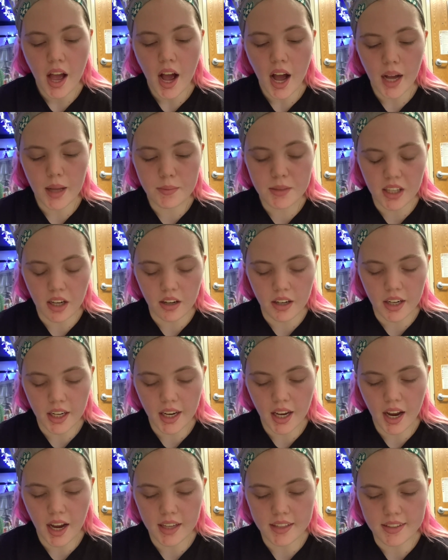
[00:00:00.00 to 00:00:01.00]
I'm
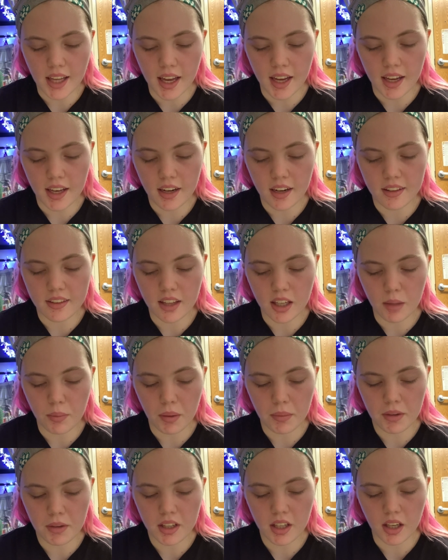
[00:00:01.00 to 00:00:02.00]
sorry, I say, and I think
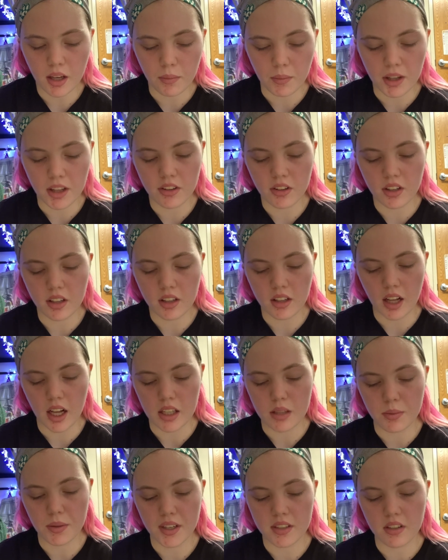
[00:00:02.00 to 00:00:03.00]
Mom can hear me through the
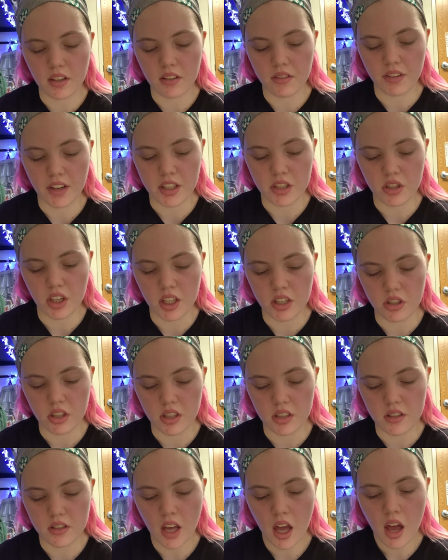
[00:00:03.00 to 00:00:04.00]
glass because her face
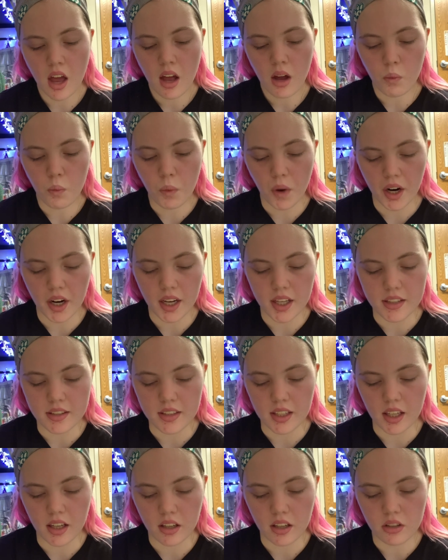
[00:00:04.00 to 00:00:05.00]
changes. Where is
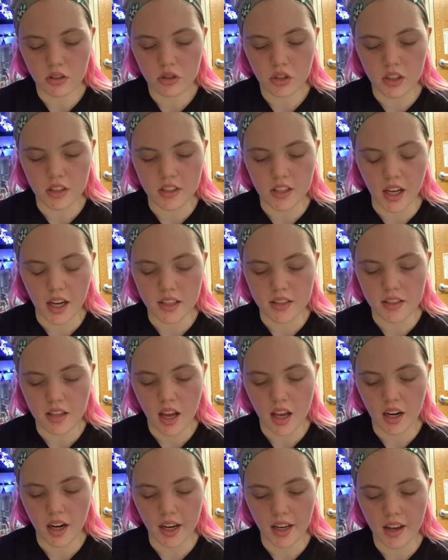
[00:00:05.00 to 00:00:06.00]
he? She says,
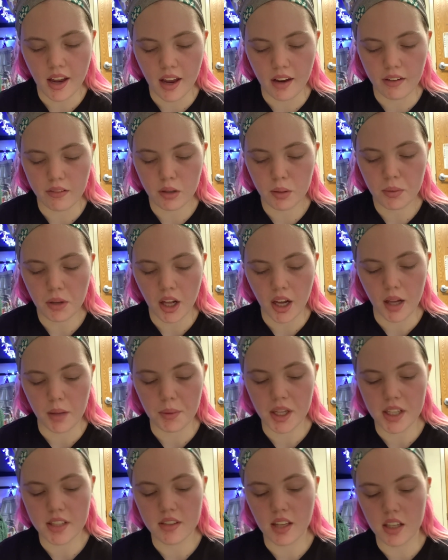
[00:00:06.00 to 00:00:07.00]
and I can't reply
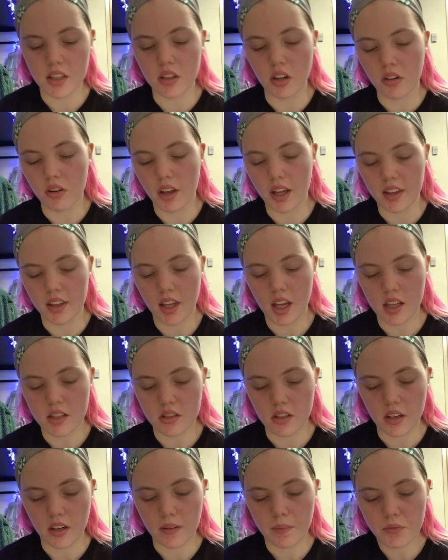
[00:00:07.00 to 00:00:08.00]
because I don't like the
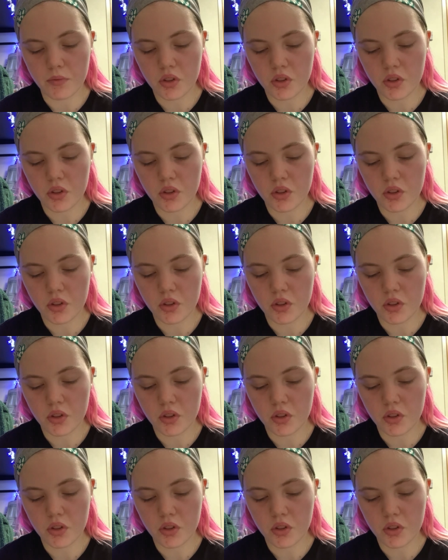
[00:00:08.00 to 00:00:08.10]
answer.